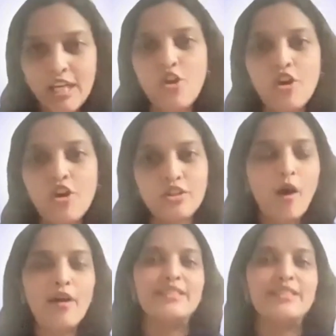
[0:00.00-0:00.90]
in your
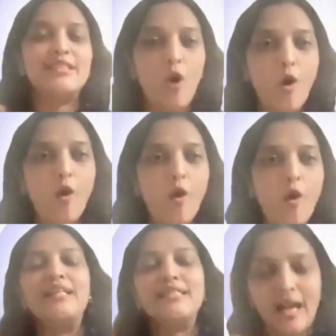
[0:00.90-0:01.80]
thoughts,
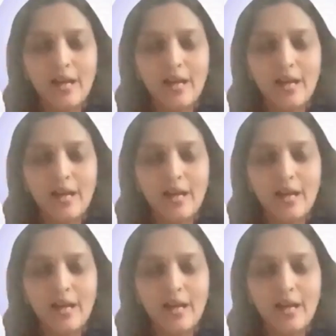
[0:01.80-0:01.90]
comments,